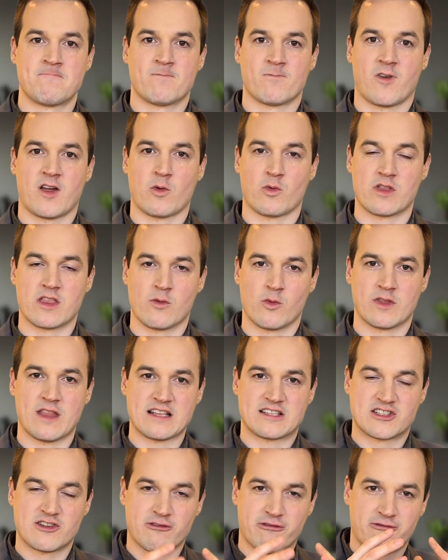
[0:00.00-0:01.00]
right? When, when
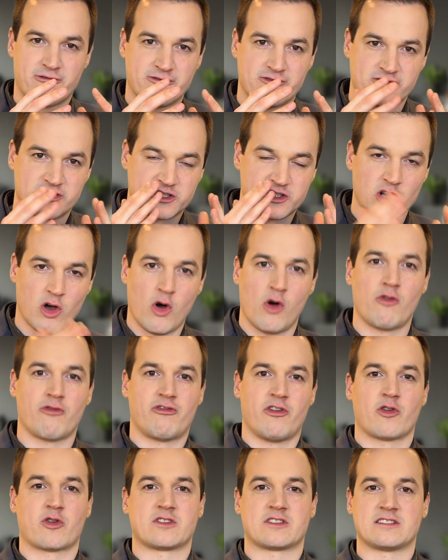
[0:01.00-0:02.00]
that's your sole
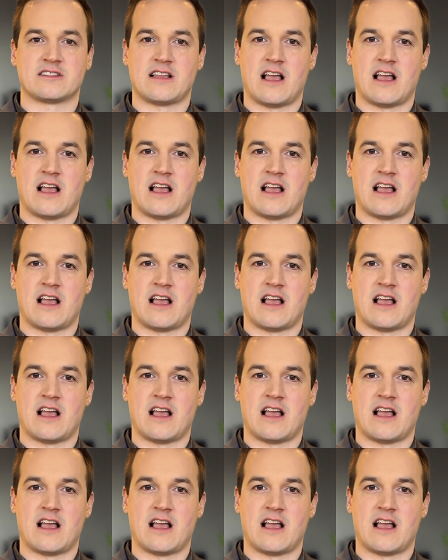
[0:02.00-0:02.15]
focus in